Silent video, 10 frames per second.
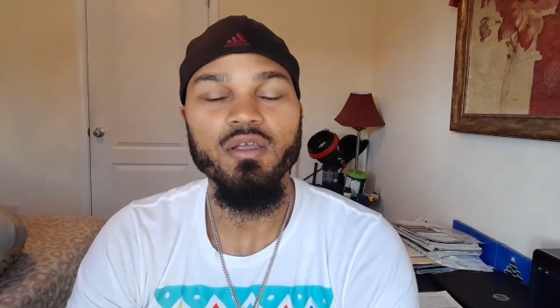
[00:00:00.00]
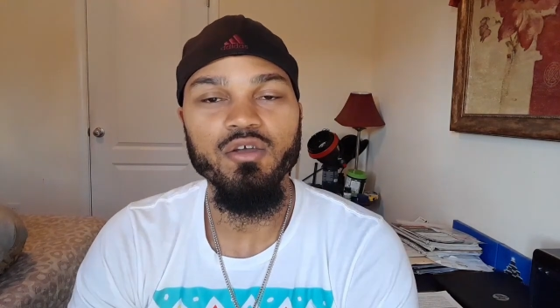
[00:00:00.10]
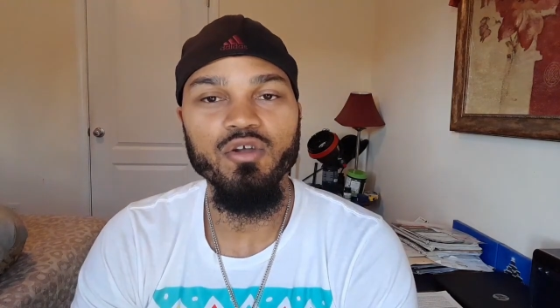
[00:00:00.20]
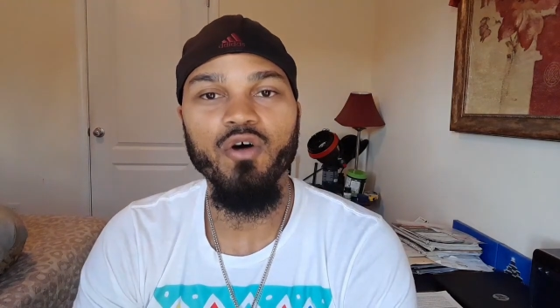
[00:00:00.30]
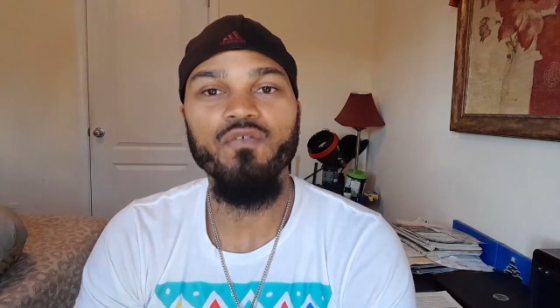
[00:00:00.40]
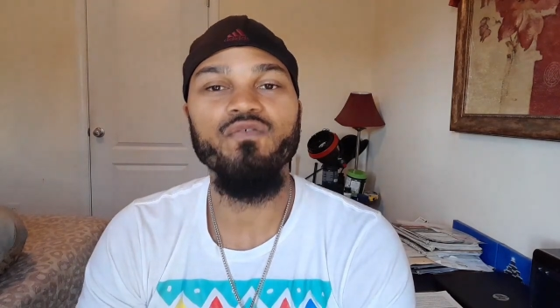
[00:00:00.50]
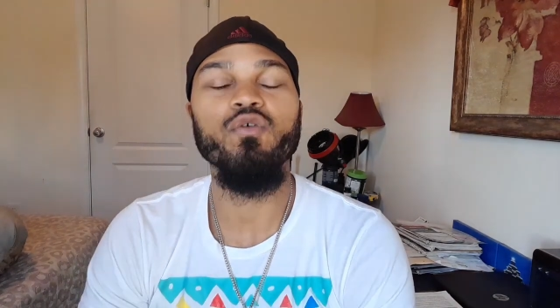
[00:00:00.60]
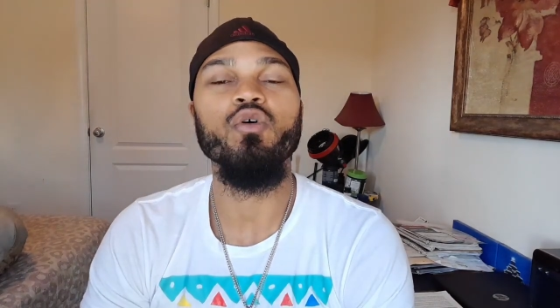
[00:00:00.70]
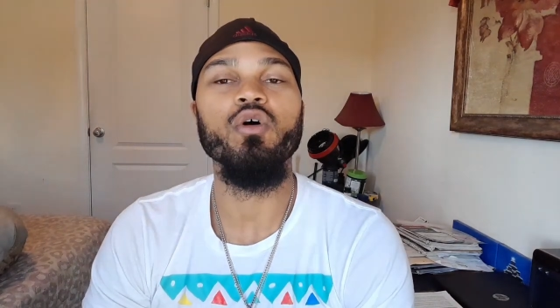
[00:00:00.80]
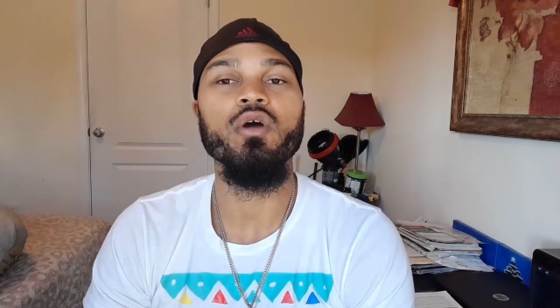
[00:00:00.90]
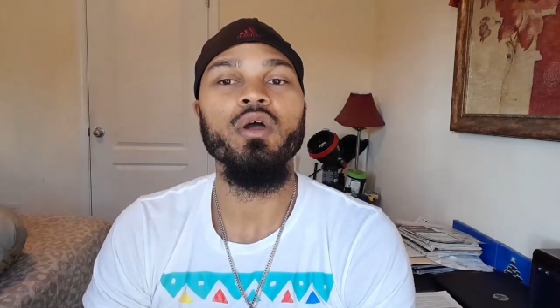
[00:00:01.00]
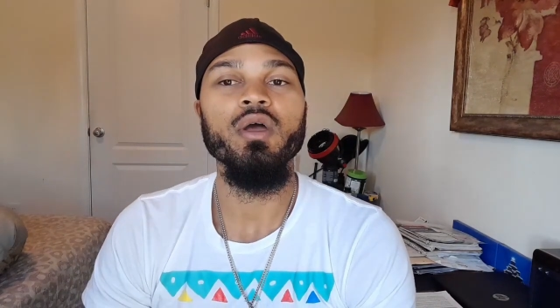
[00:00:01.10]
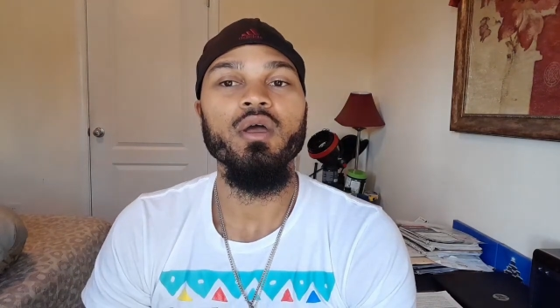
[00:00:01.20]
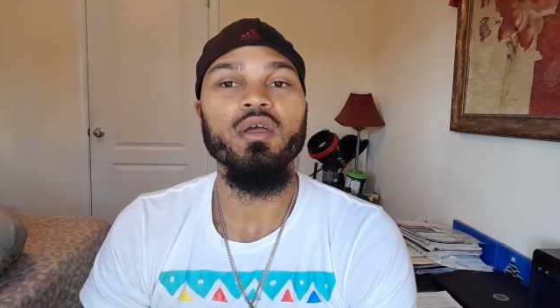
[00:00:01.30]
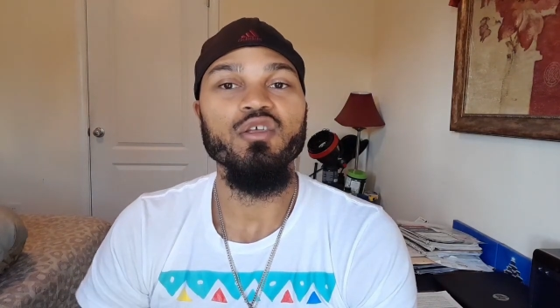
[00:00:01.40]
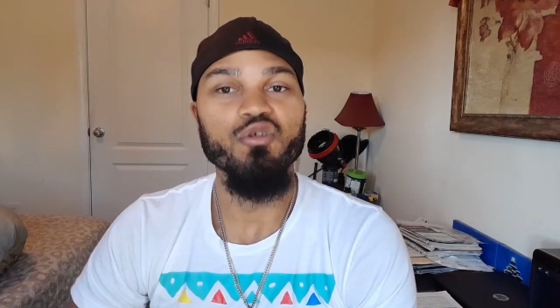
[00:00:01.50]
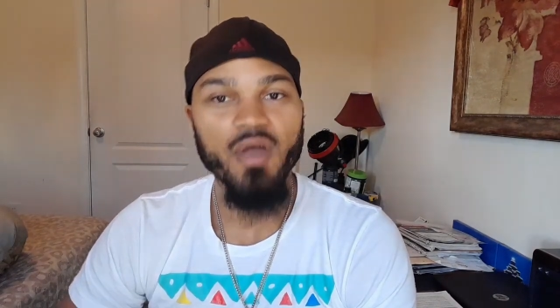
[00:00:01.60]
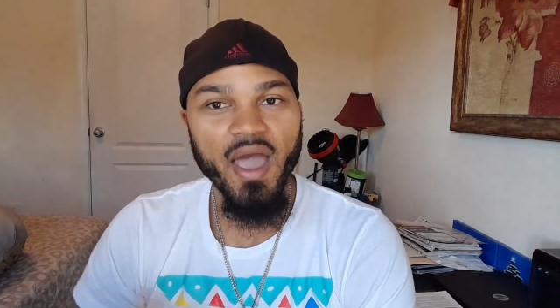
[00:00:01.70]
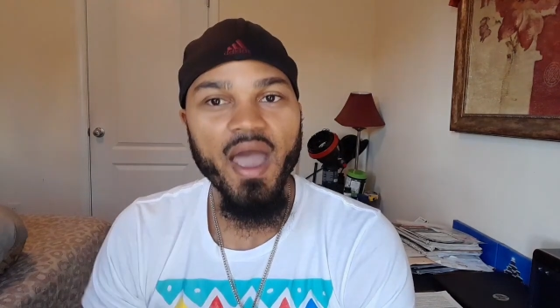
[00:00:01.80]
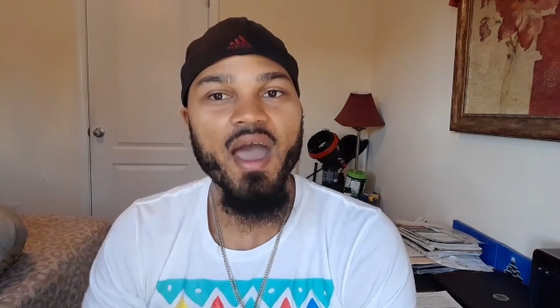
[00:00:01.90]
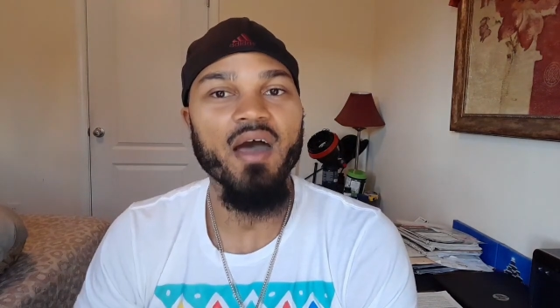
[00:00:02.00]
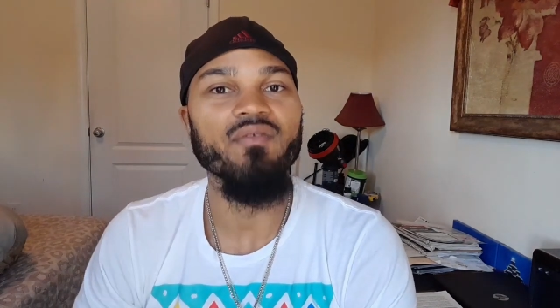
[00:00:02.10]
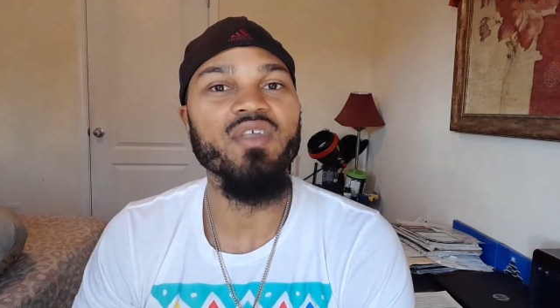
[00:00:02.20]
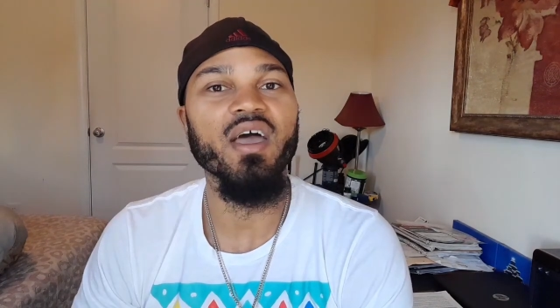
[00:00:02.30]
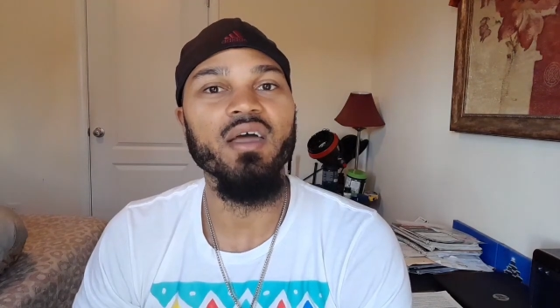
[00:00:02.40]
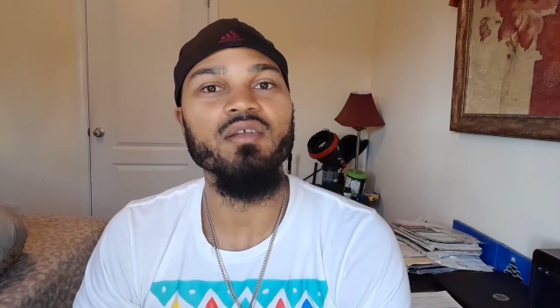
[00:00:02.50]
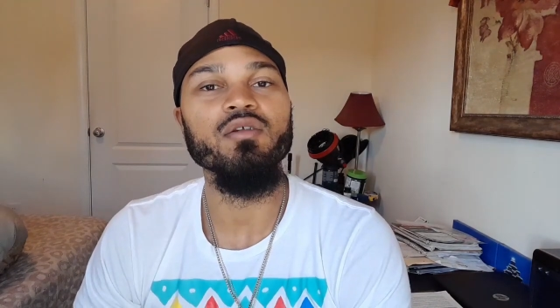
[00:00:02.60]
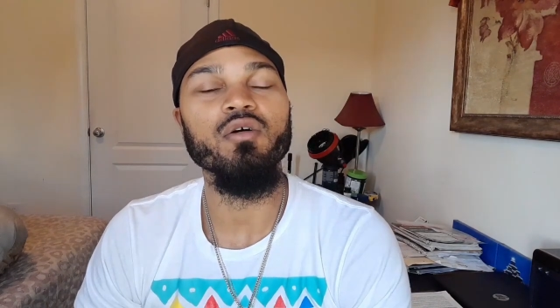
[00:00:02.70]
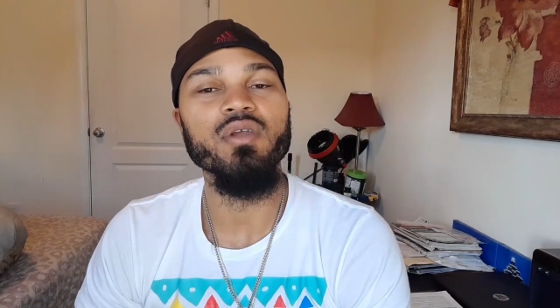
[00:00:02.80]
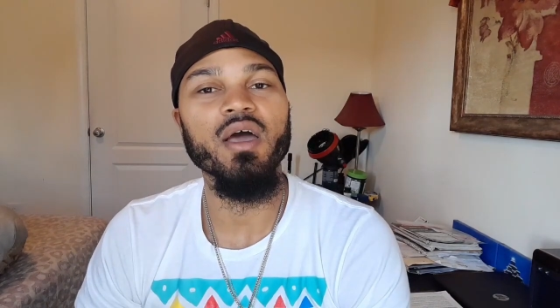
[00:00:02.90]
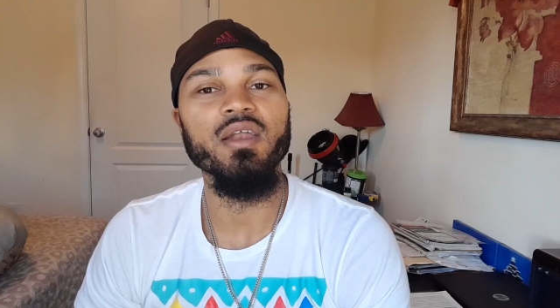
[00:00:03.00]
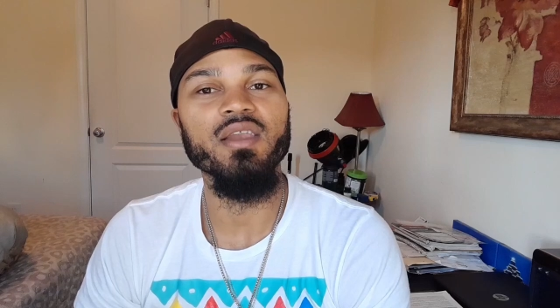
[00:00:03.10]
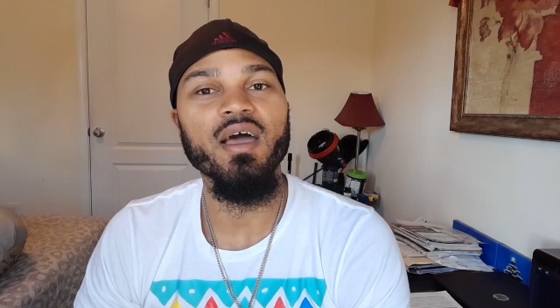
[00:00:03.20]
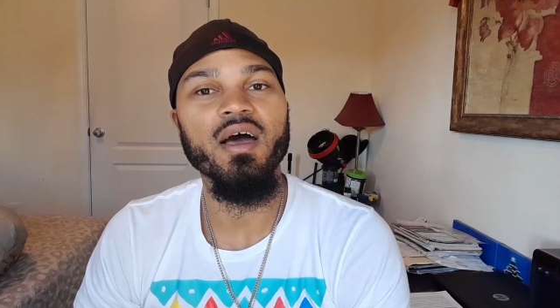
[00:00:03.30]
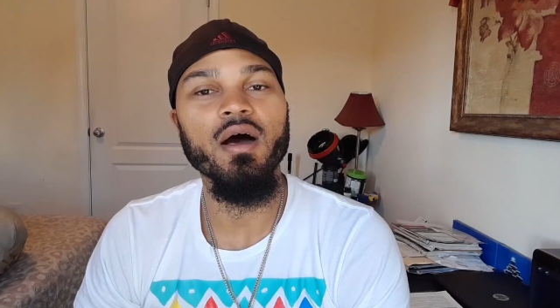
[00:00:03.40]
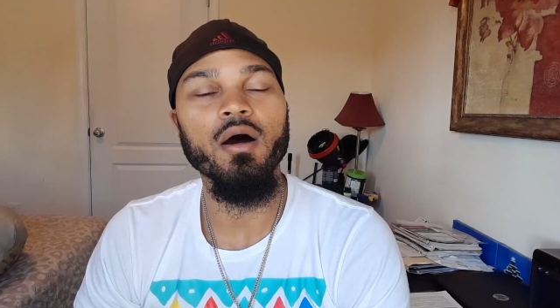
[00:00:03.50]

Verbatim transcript: you know, for you to have that, you know, that